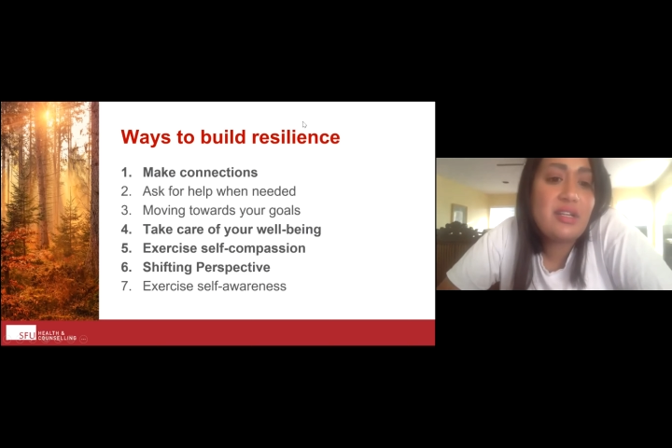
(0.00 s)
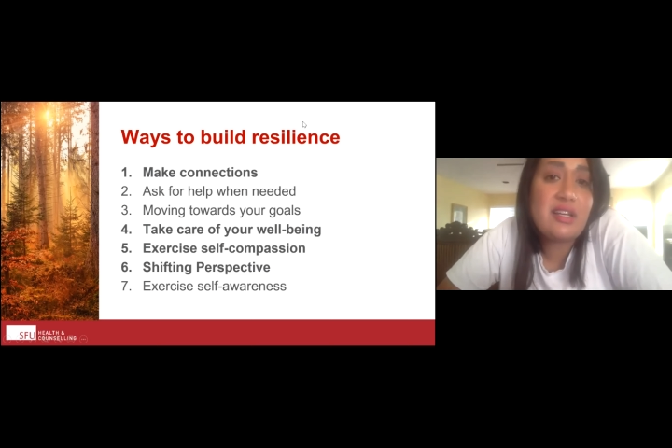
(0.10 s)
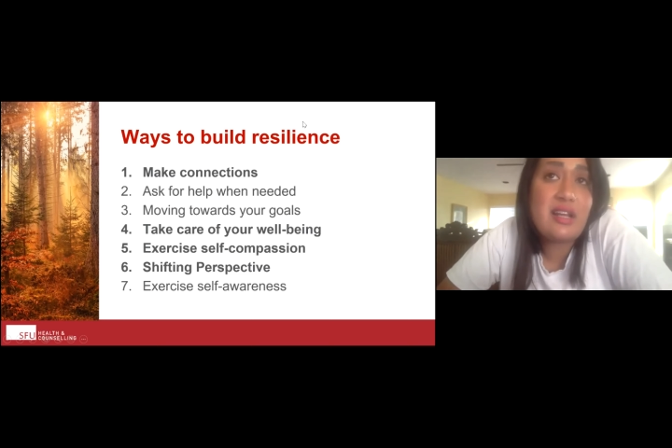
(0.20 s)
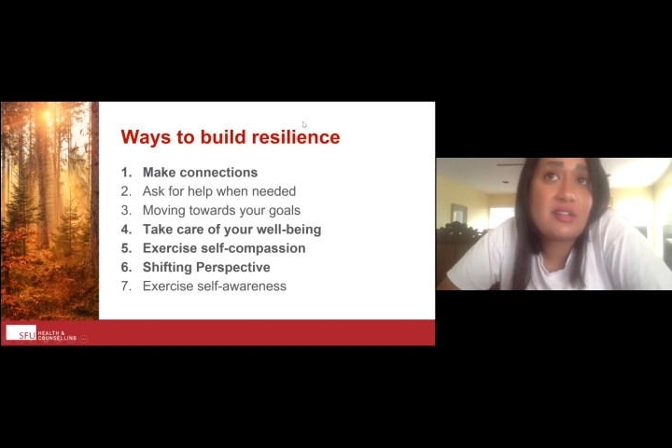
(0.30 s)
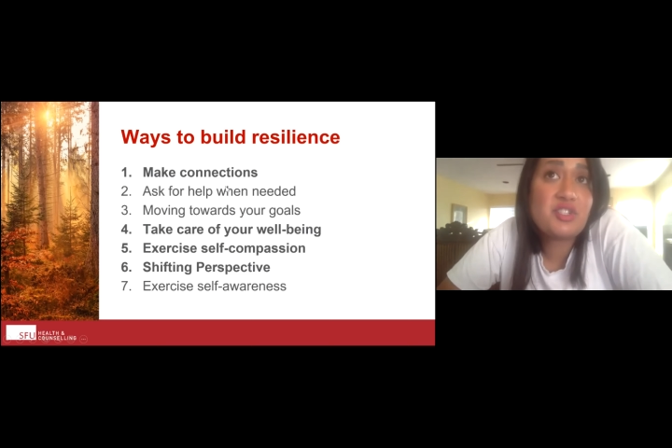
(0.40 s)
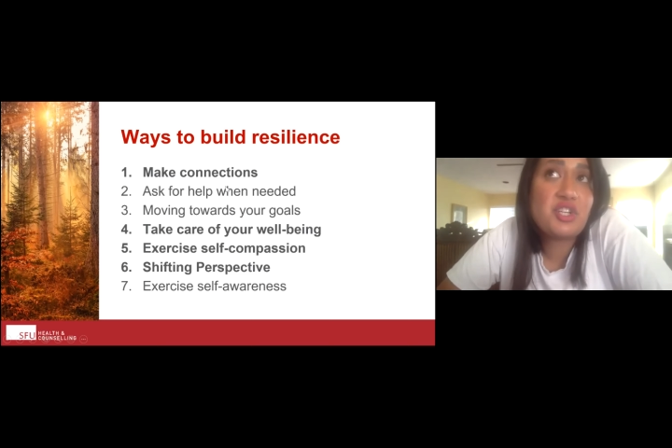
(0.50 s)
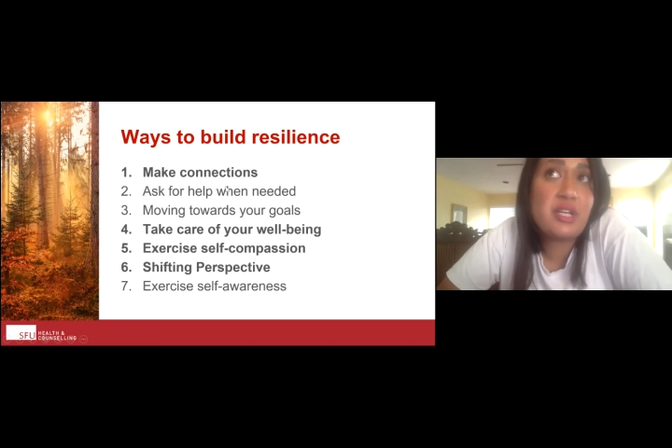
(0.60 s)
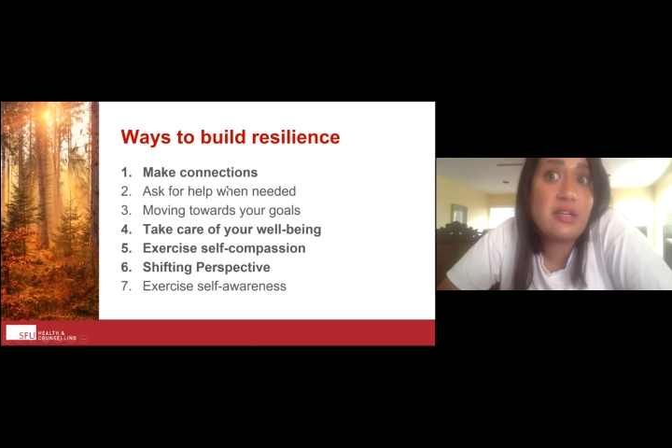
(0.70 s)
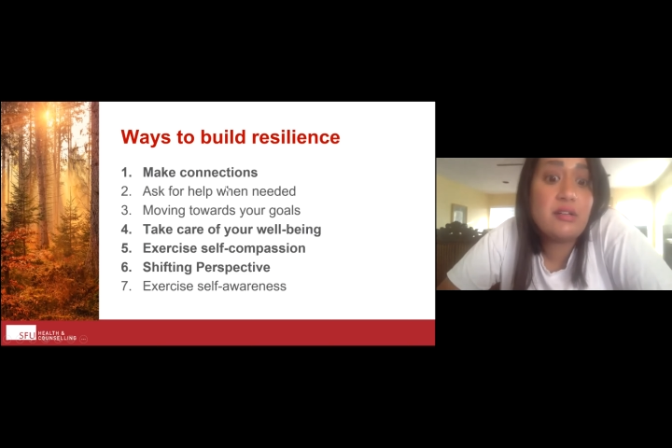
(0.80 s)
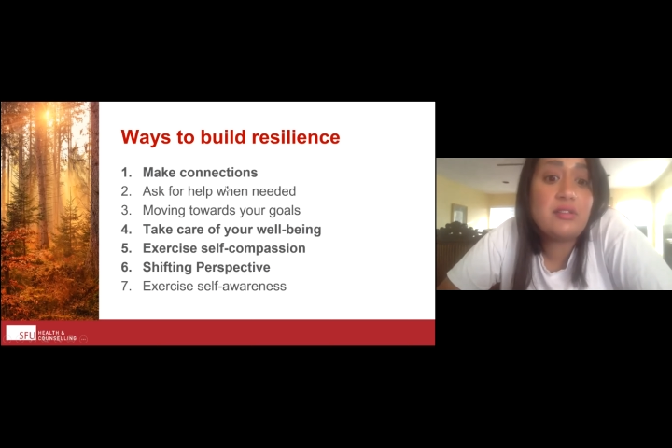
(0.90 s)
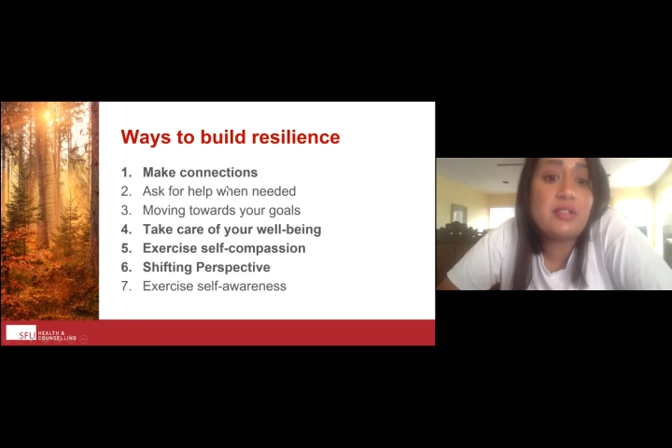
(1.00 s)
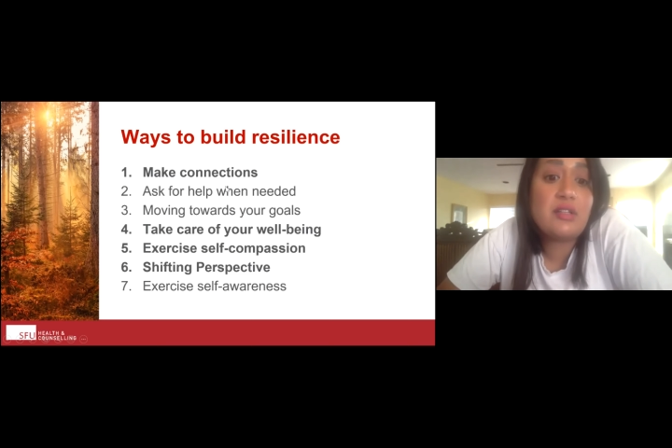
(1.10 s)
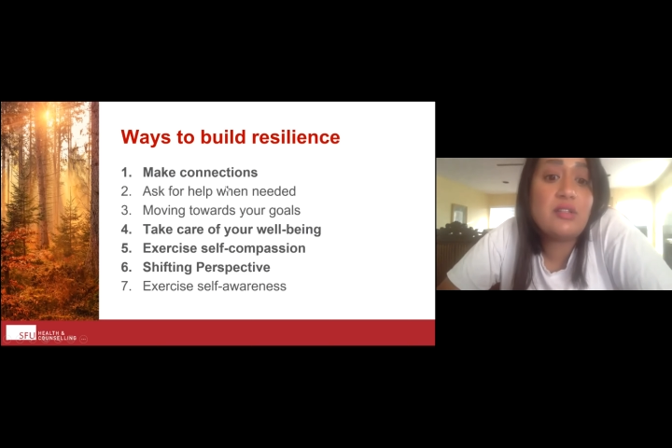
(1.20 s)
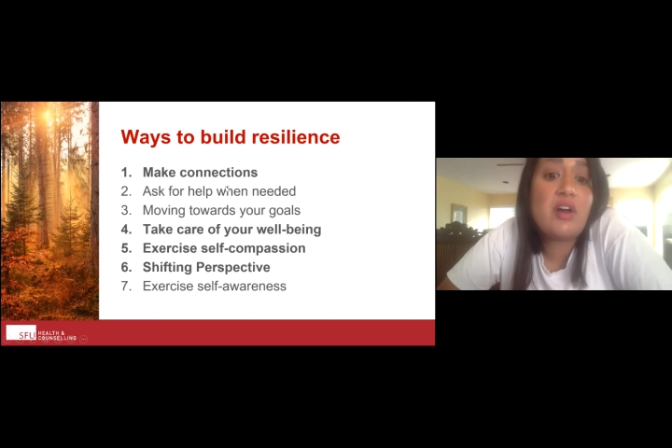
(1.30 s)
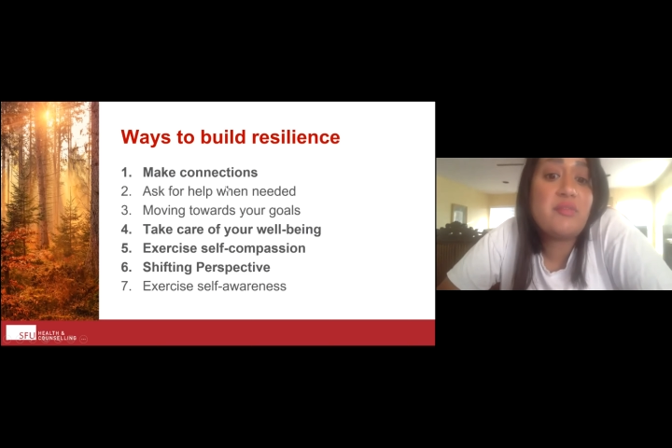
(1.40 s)
can actually yield
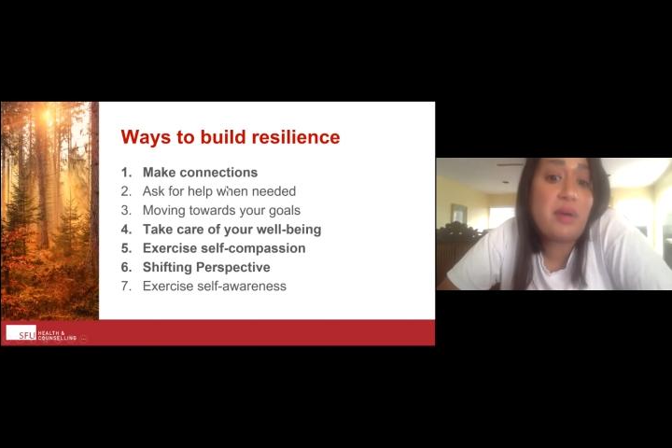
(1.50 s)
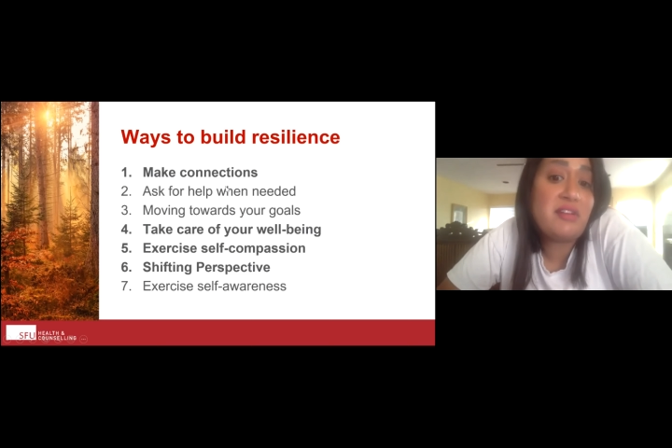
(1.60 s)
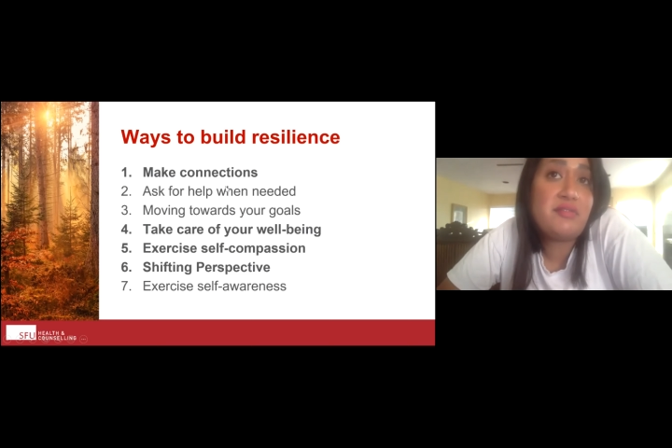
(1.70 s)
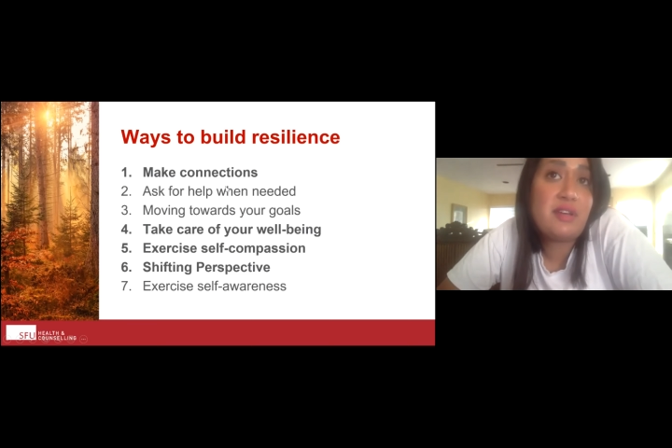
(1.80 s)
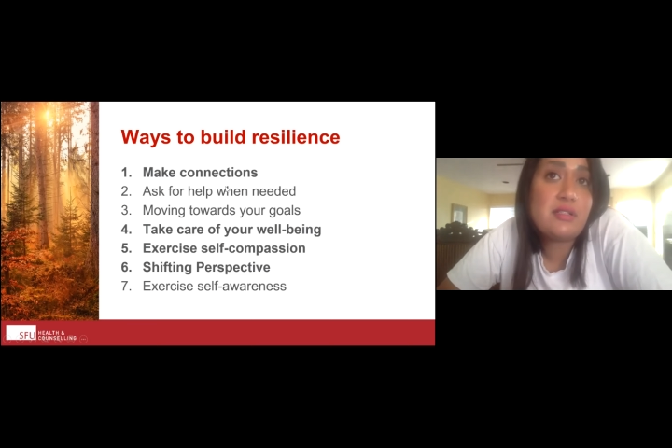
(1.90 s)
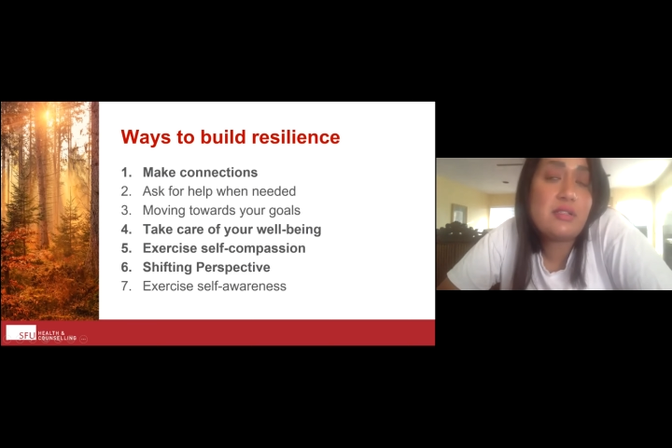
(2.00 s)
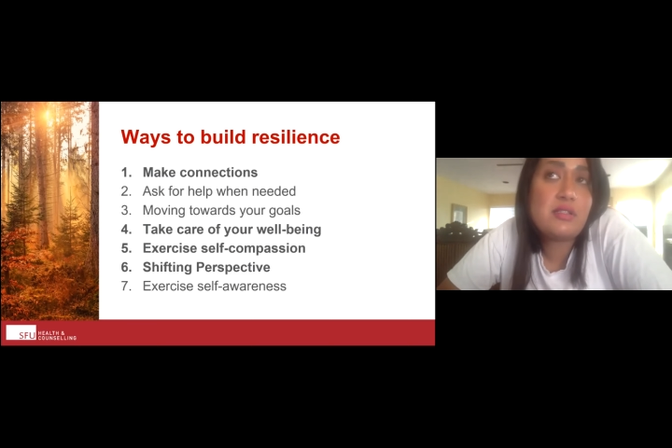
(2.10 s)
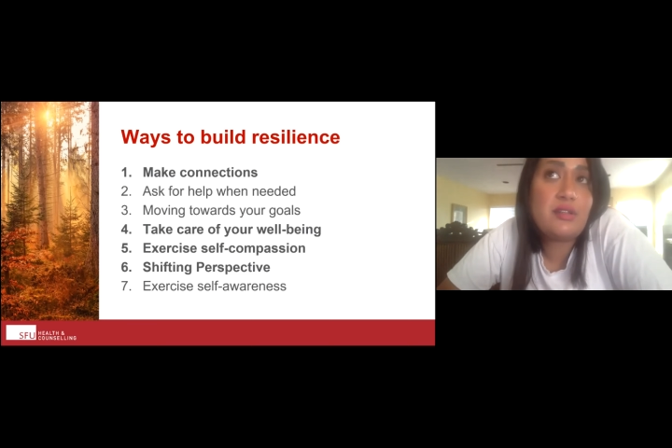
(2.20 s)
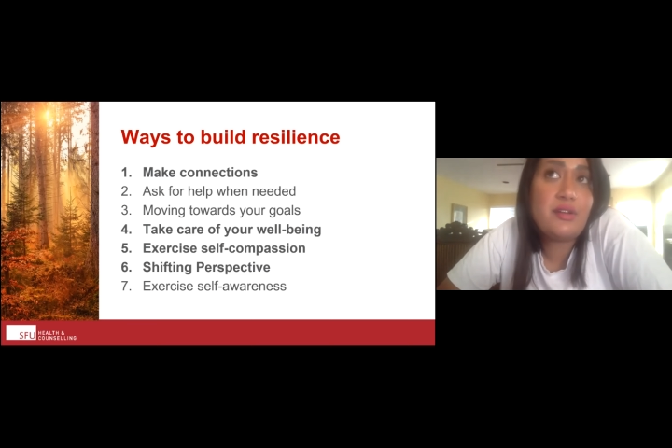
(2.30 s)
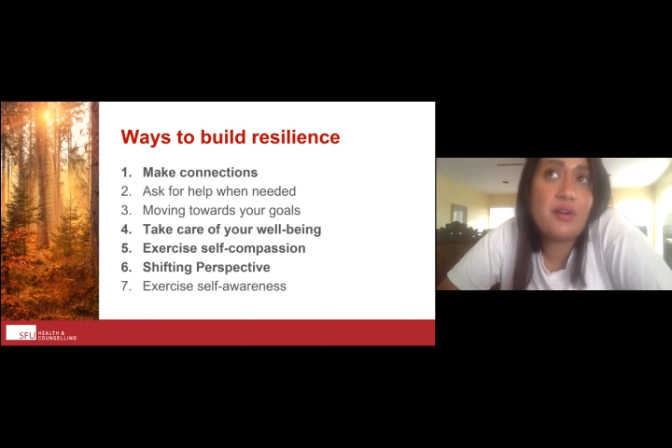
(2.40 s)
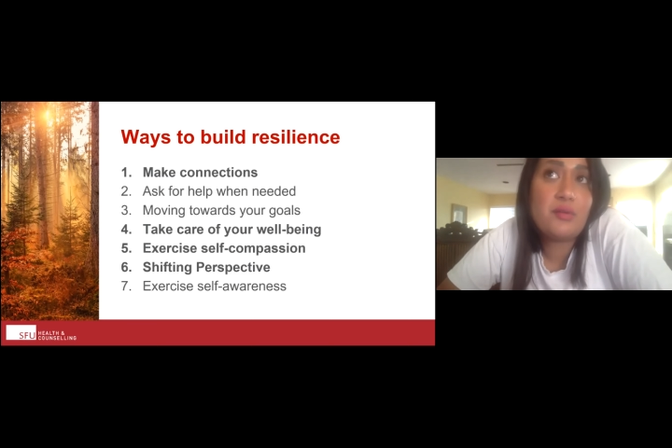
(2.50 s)
a lot of benefits.